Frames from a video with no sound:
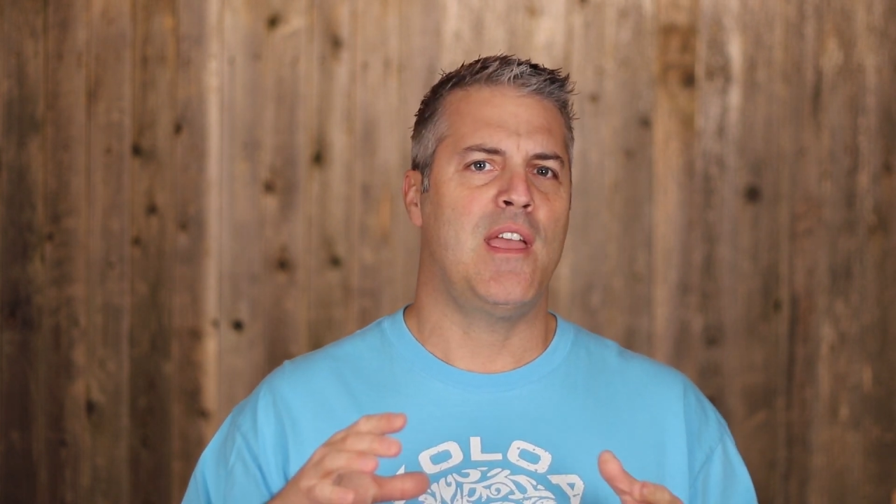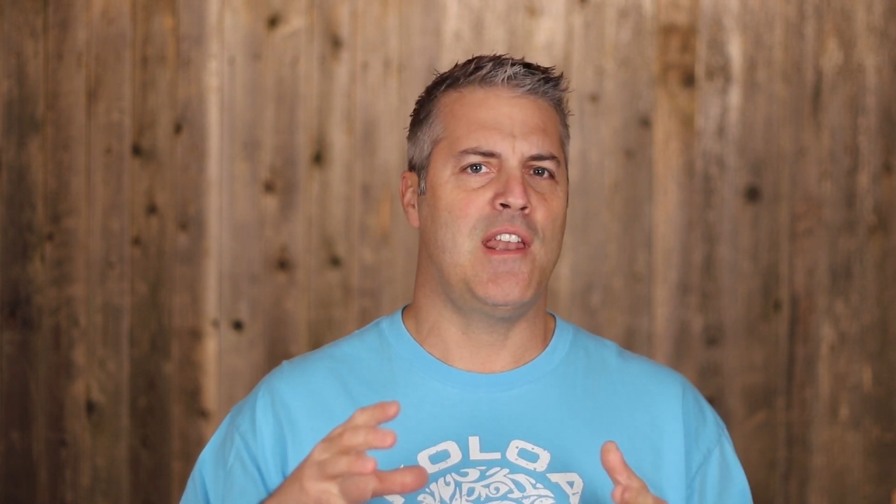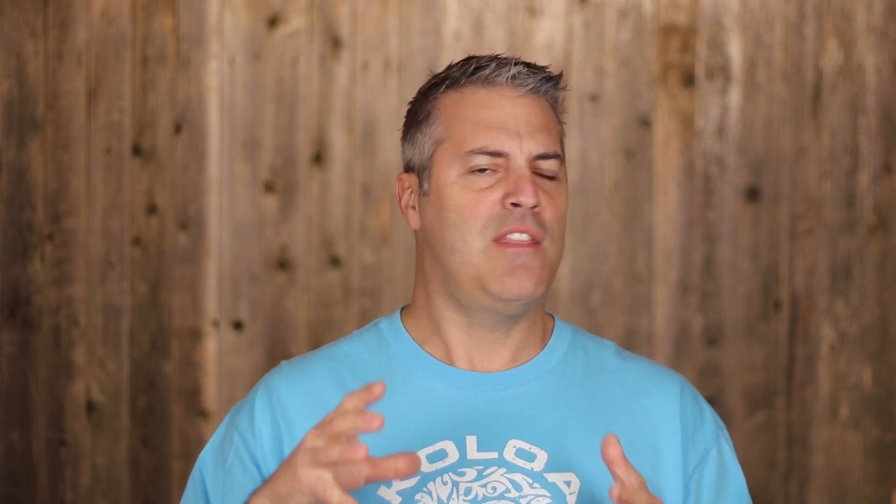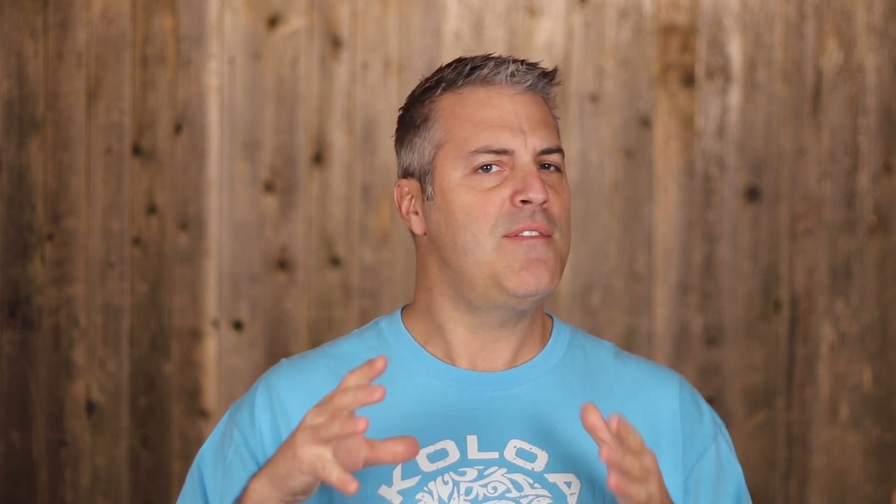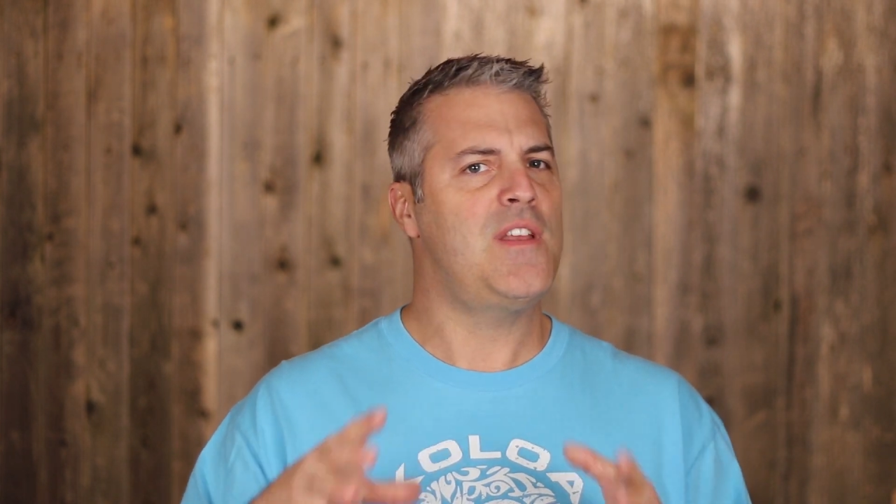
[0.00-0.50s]

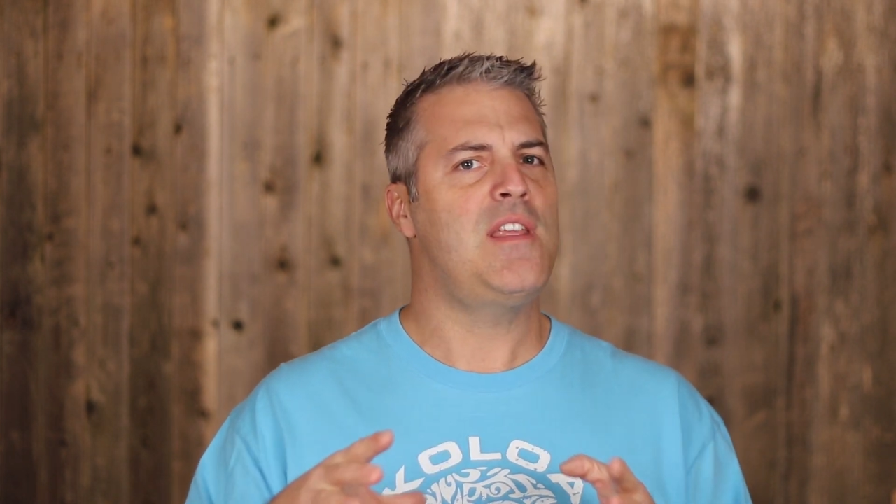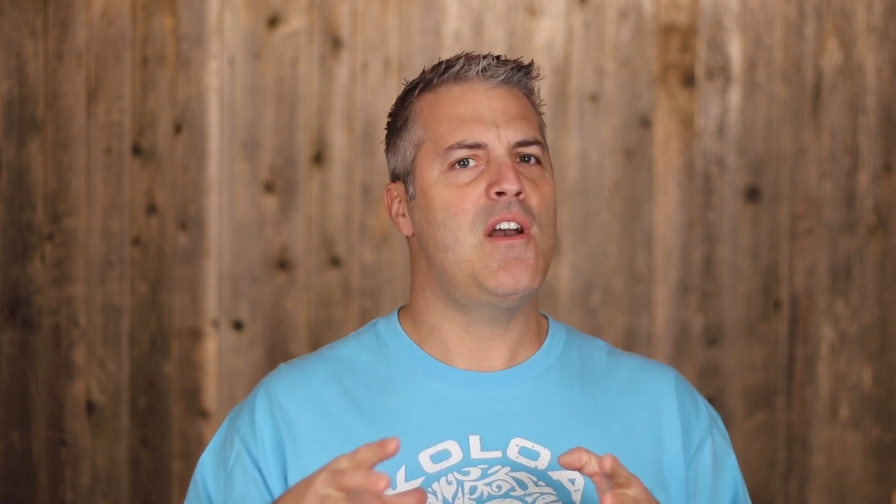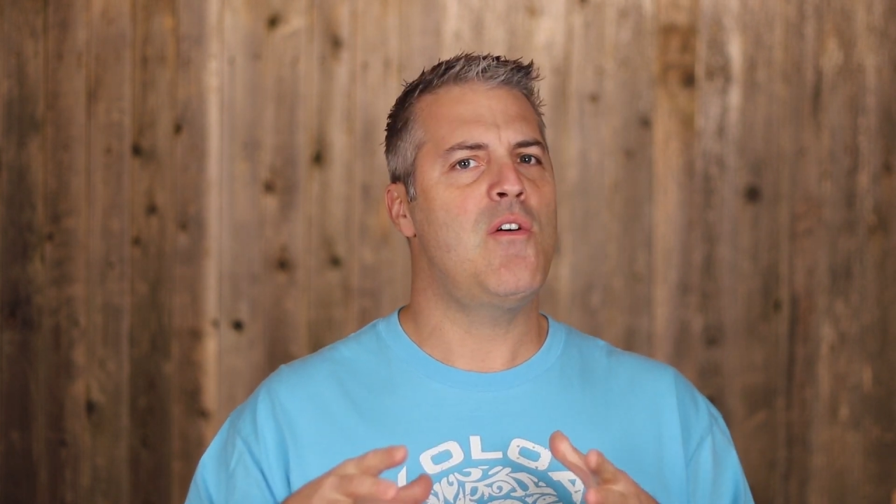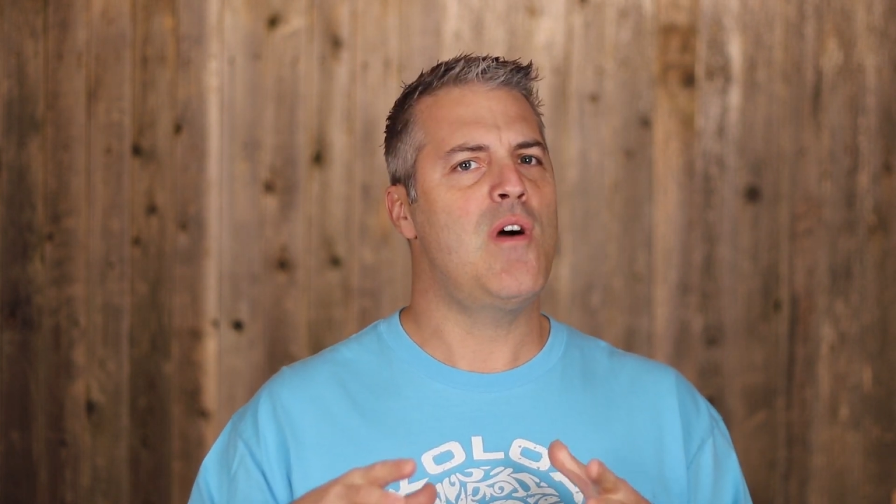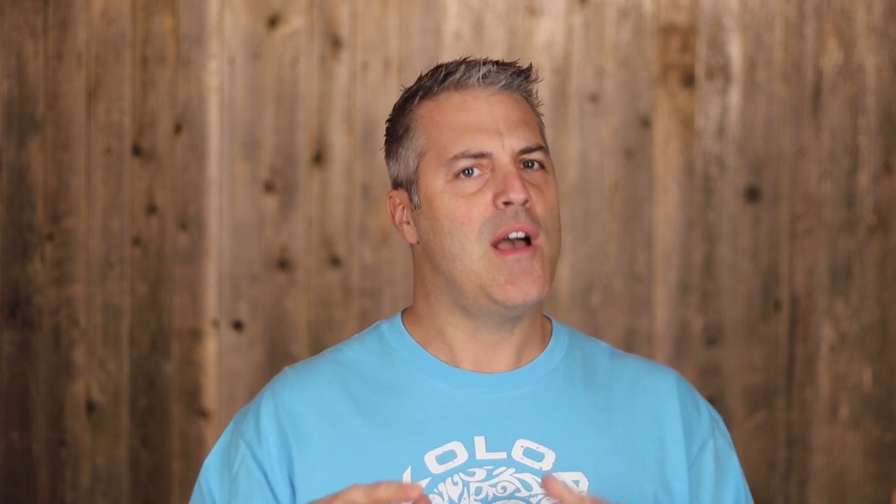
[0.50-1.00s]
And in the
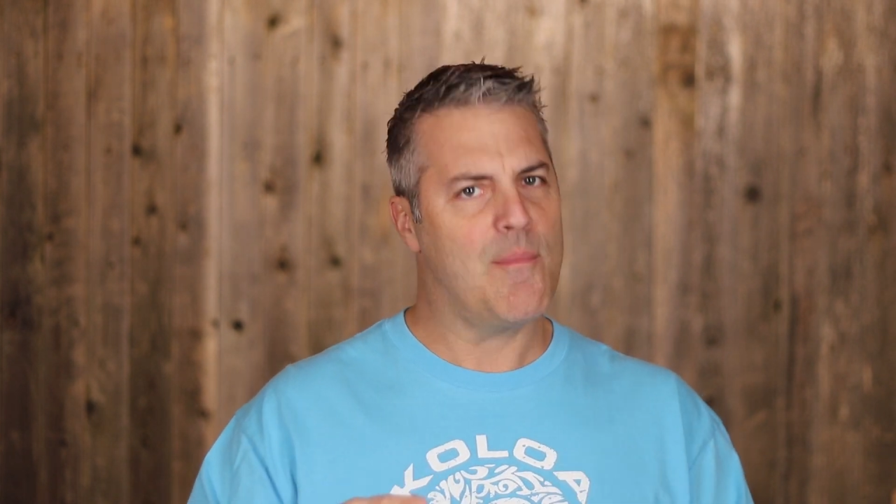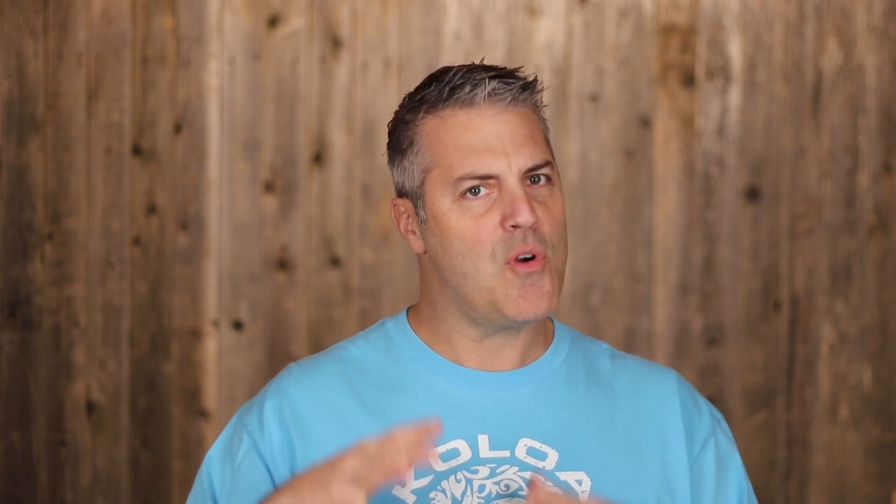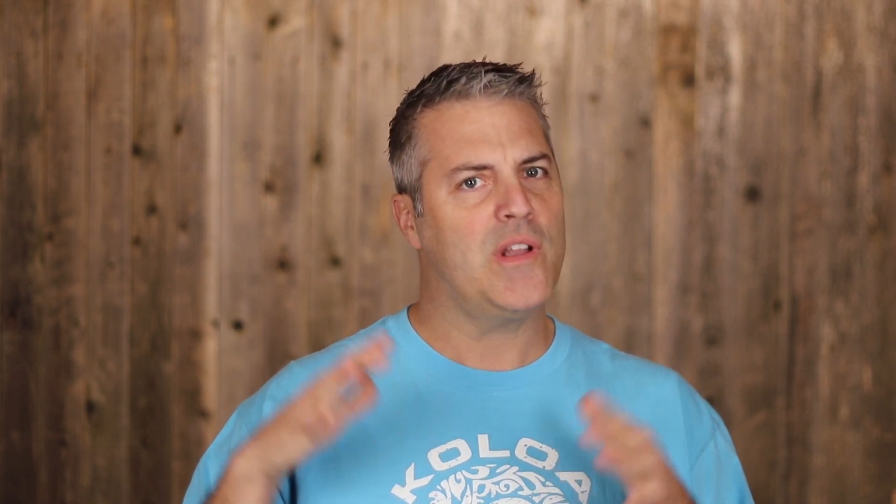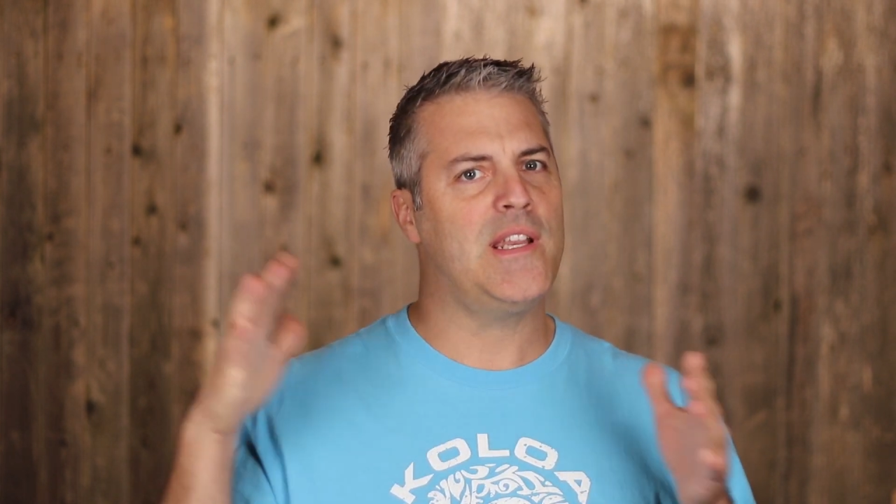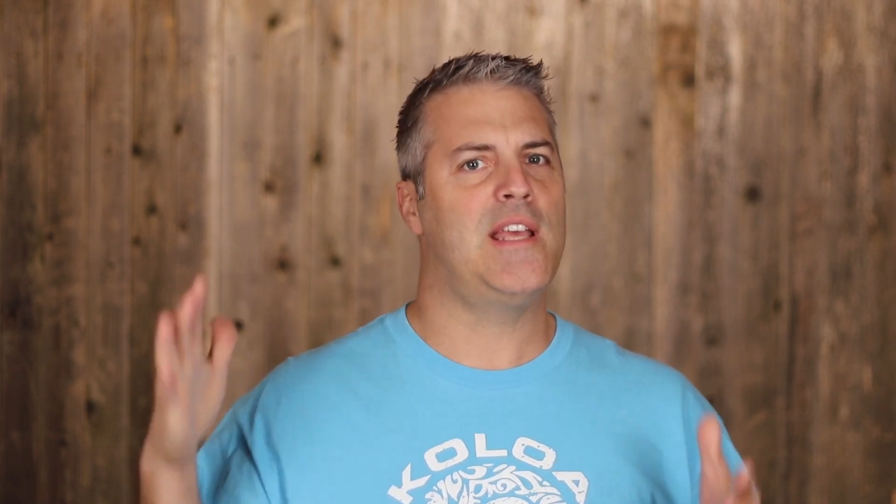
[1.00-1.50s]
video, I'm
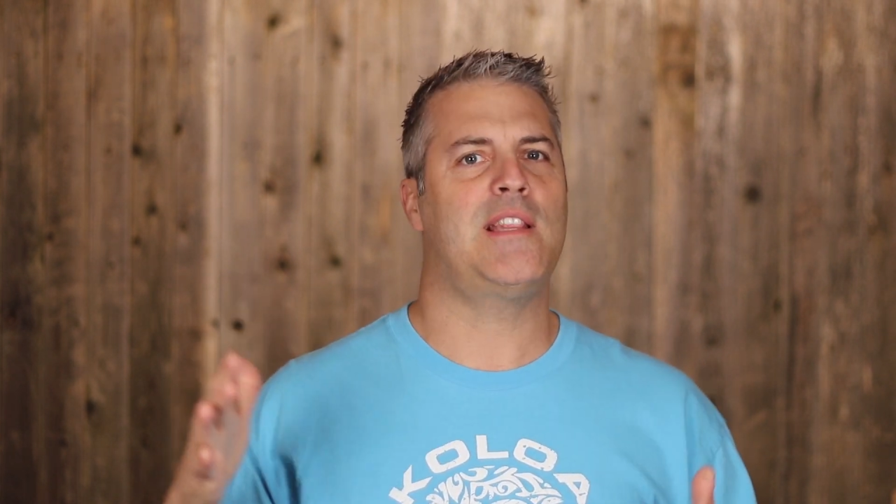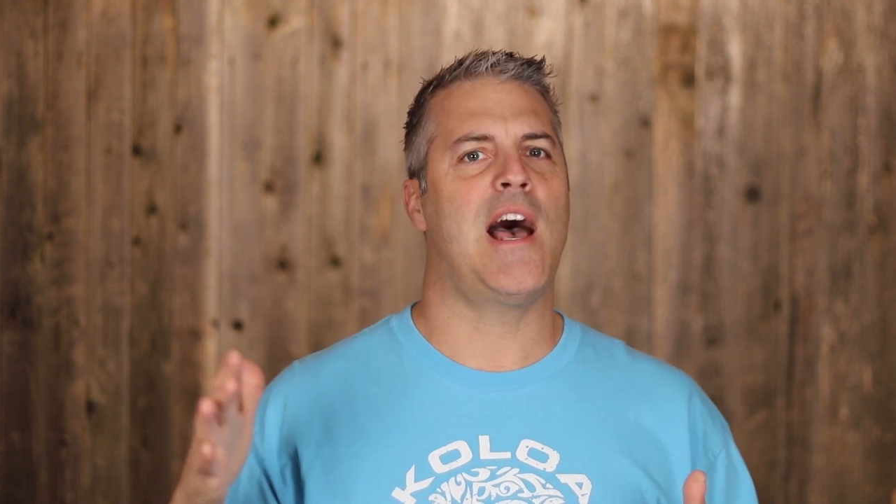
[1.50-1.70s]
going to hit the